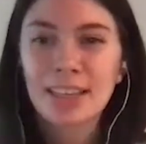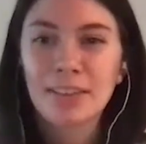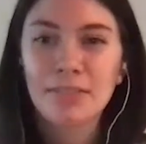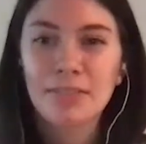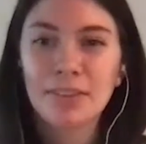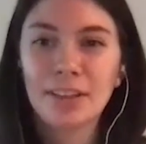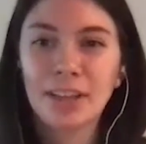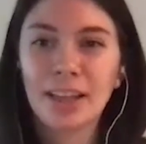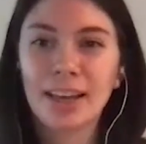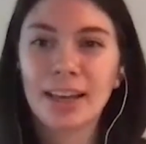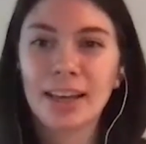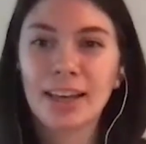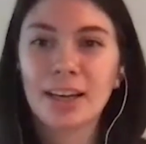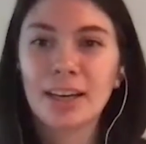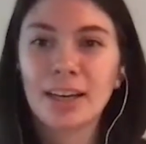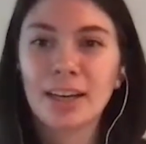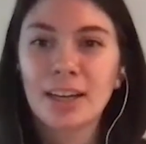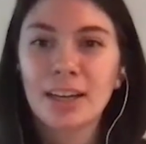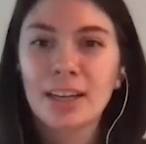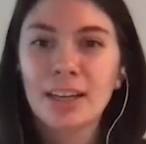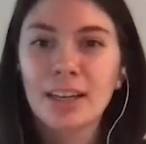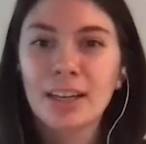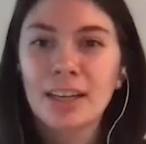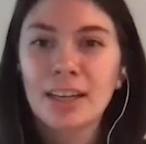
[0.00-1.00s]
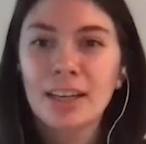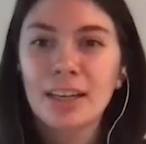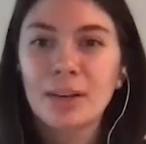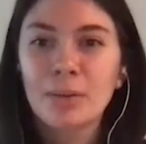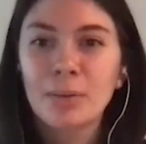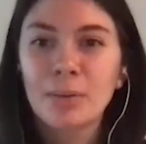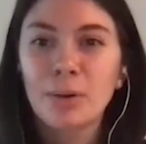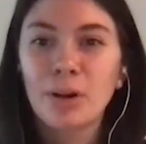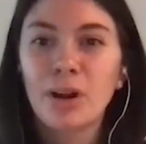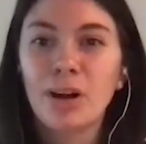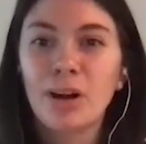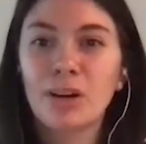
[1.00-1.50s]
I feel like
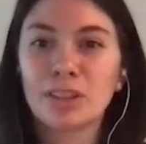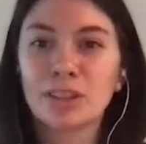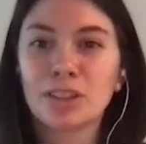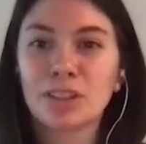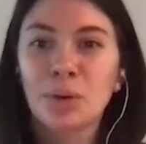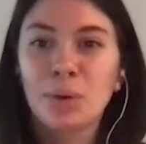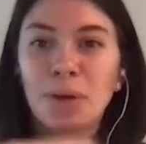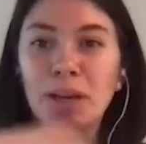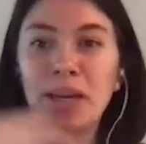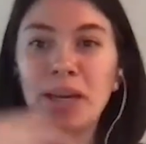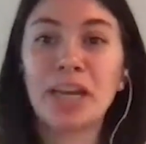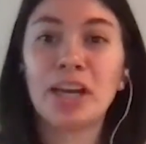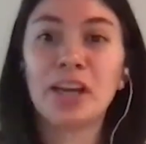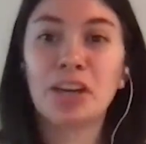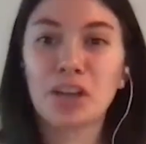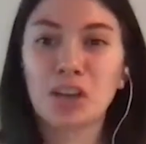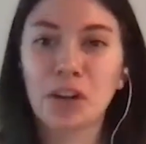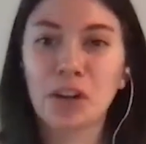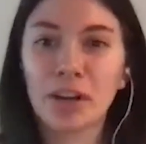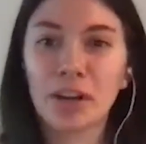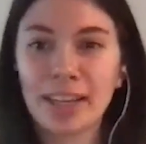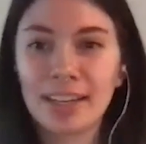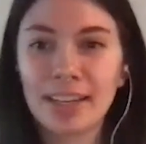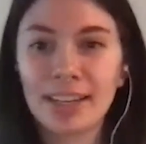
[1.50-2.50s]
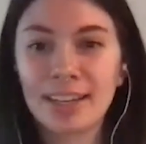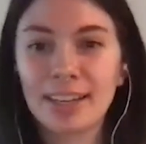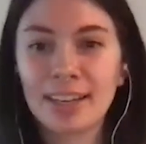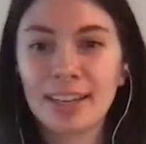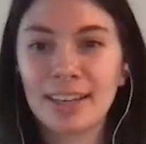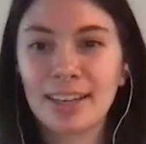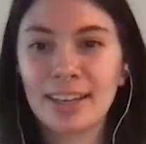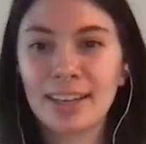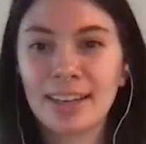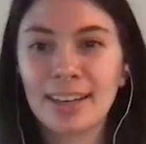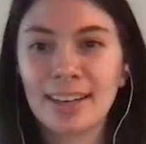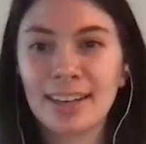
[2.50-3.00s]
we were all so ignorant
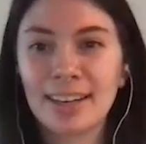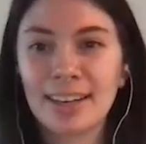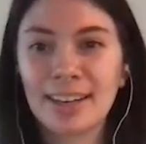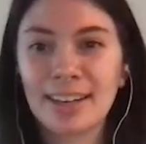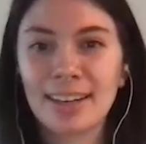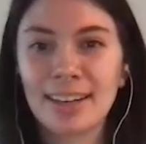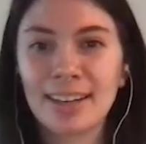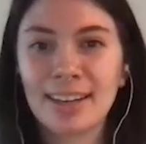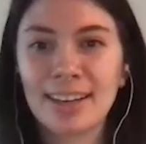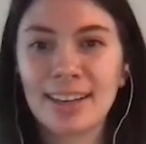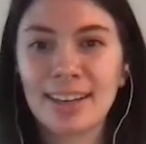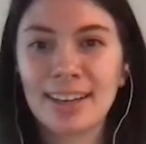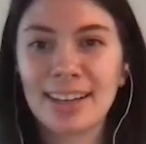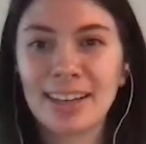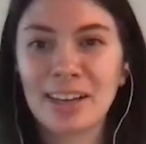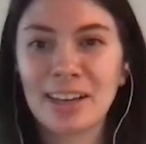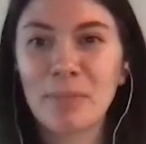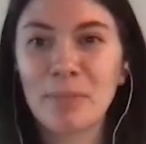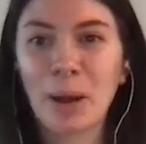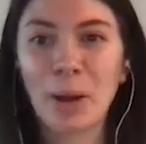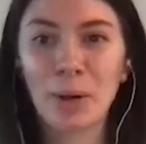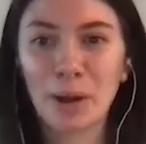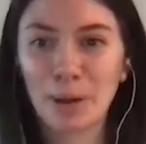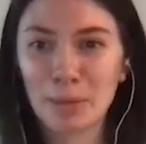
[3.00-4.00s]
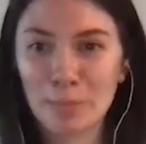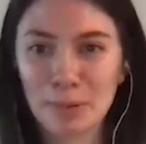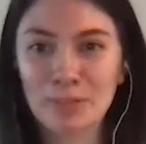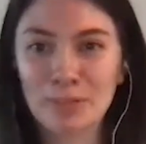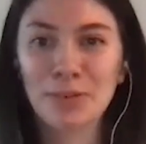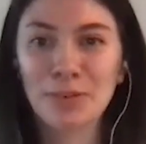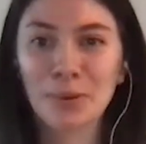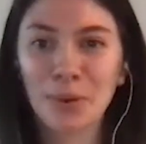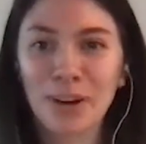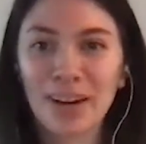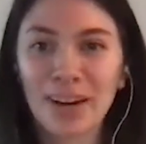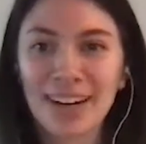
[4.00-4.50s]
about it
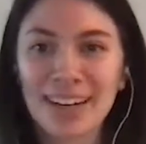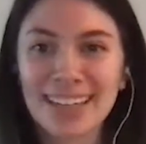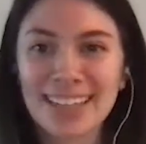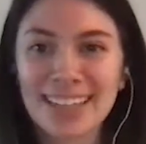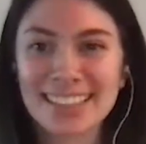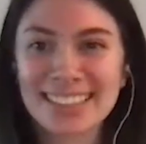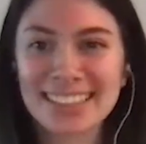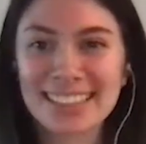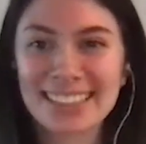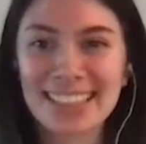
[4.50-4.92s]
before.